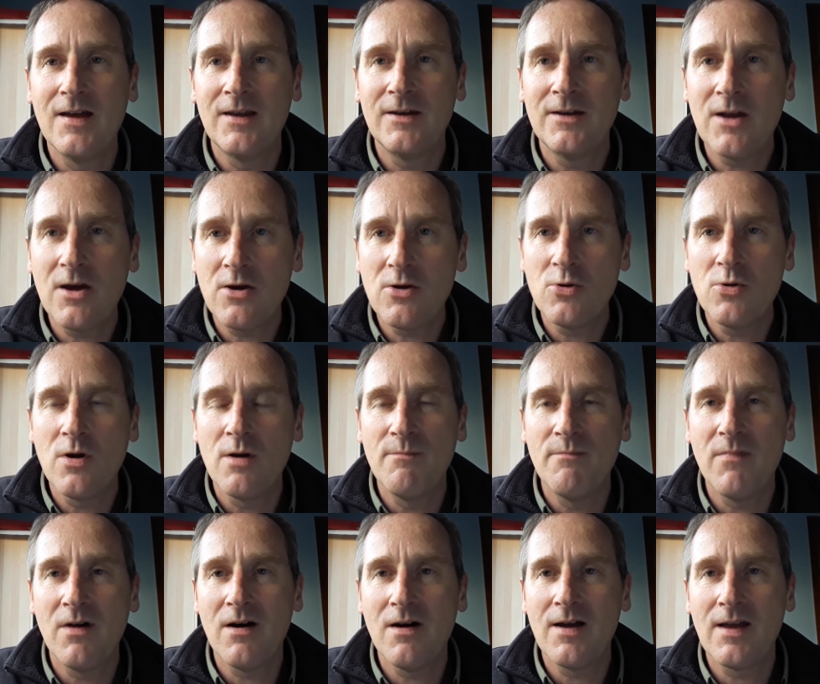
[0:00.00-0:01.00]
No
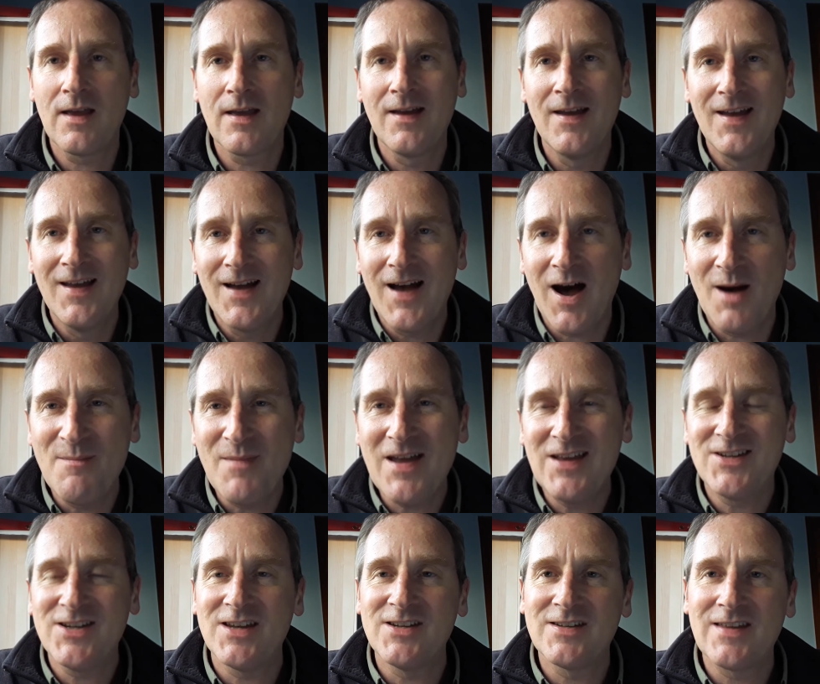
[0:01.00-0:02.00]
mic. I may
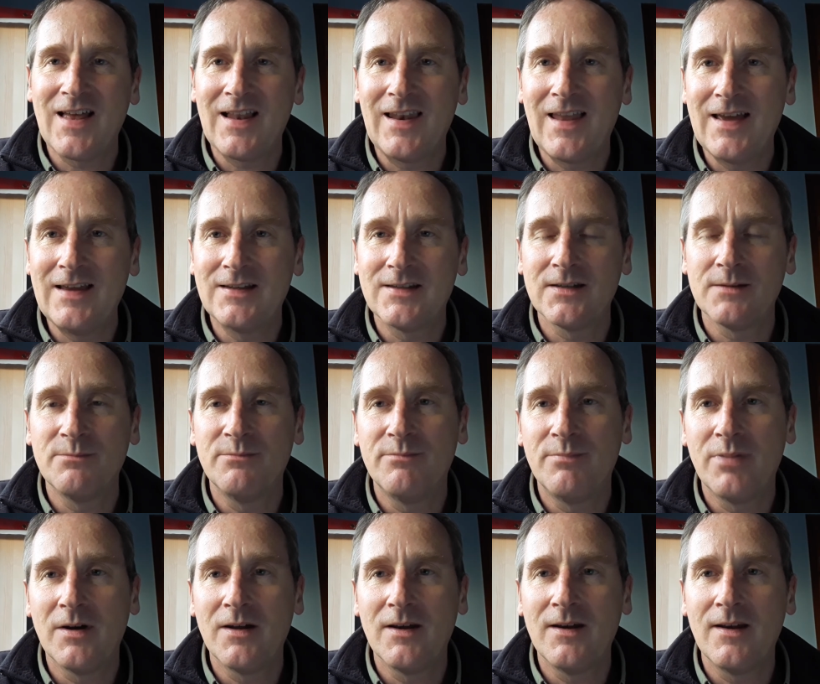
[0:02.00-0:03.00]
change that later,
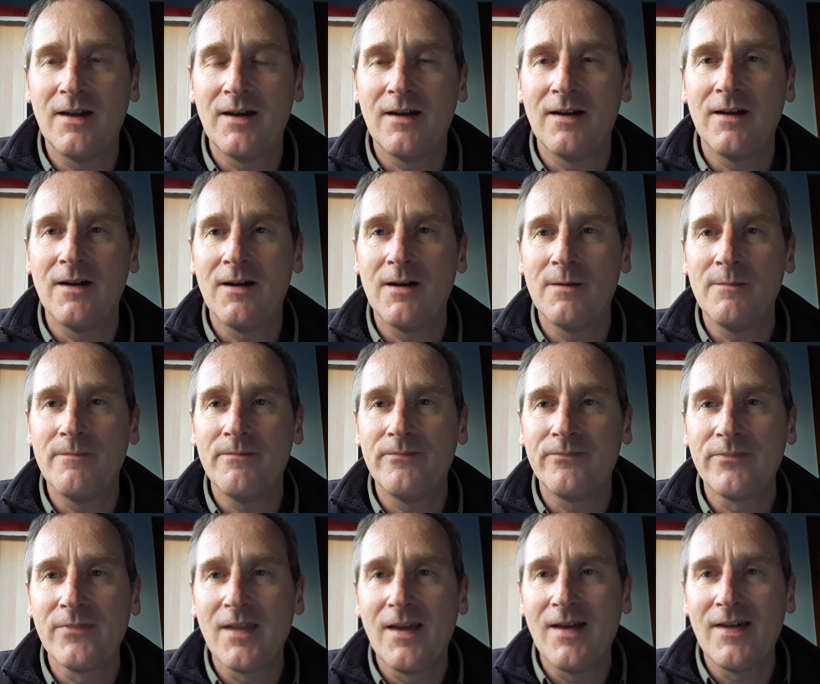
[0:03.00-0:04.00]
but
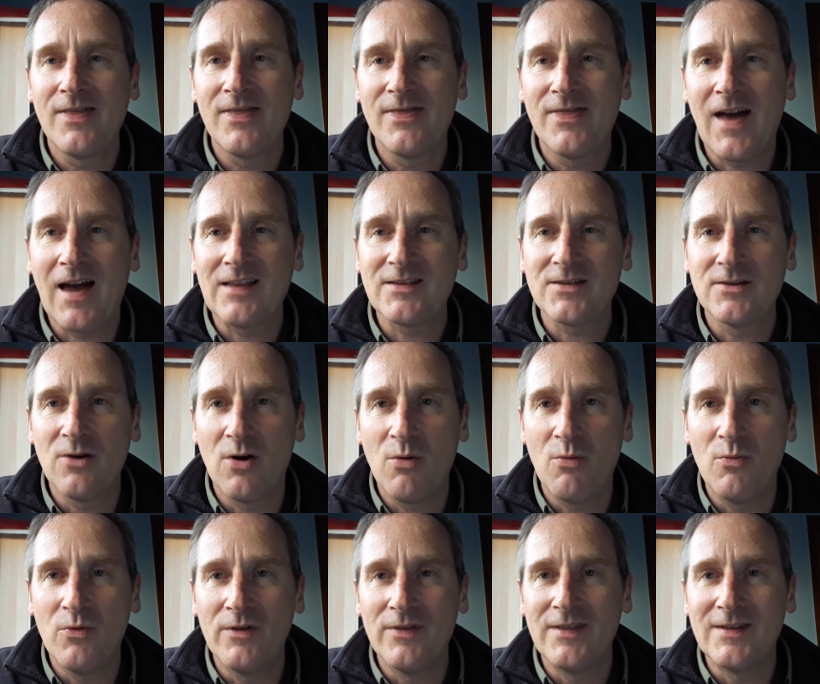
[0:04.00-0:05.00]
that's not
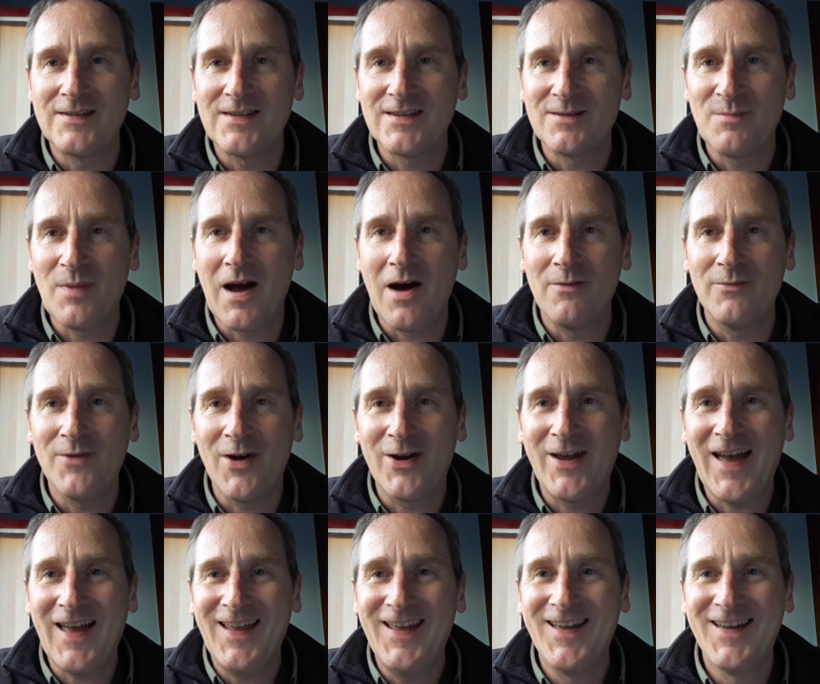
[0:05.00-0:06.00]
what this is about.
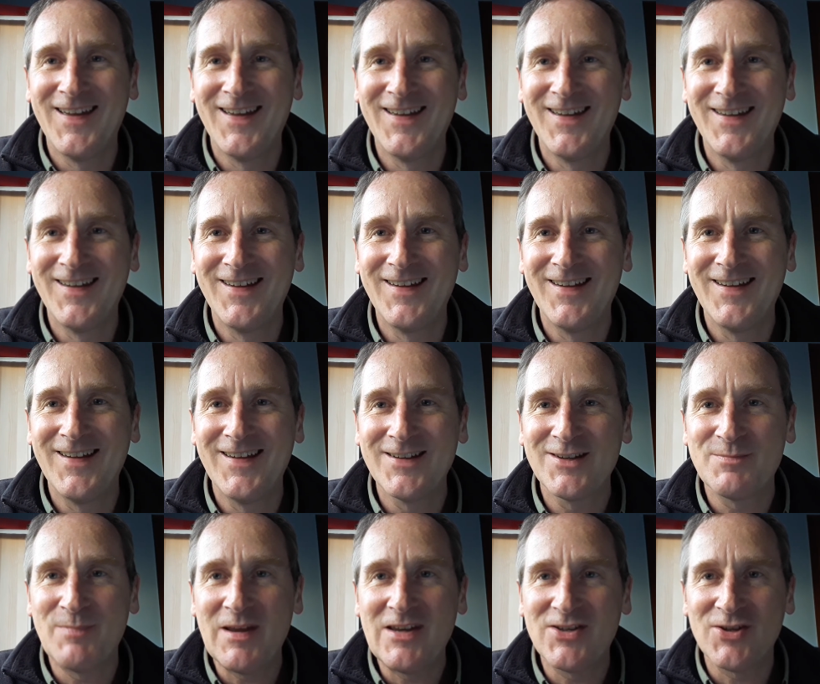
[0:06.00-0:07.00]
Okay,
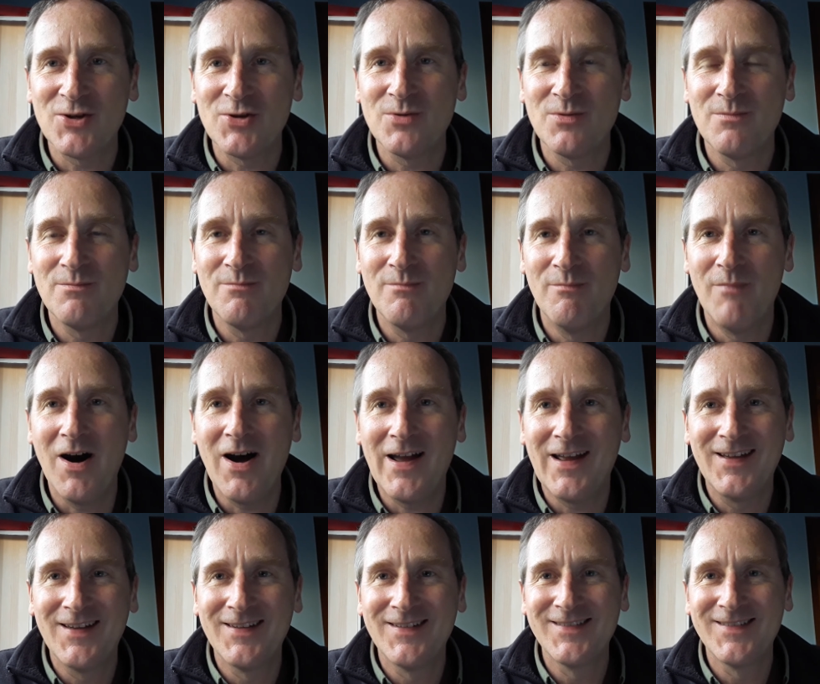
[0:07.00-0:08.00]
speak soon.
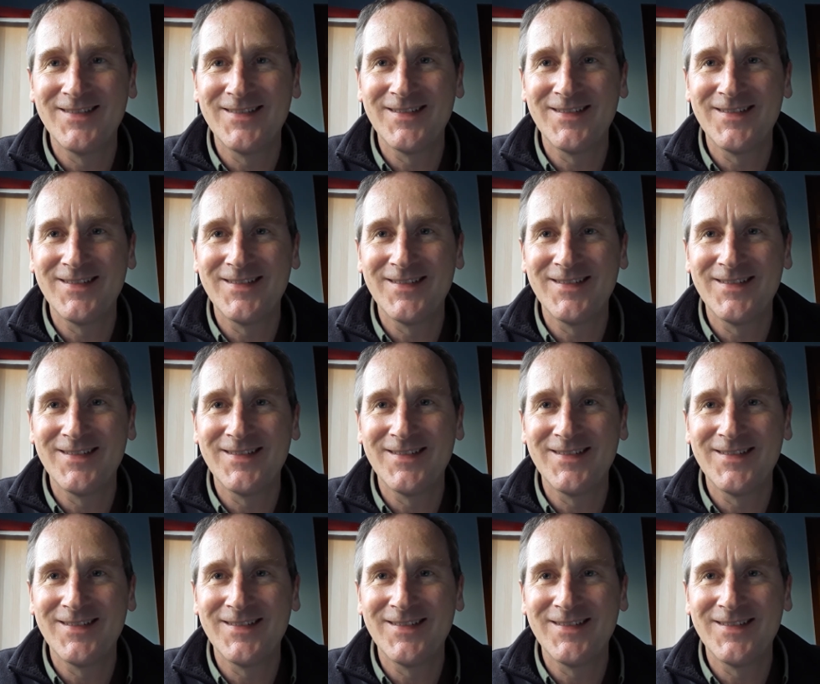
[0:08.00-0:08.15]
Bye.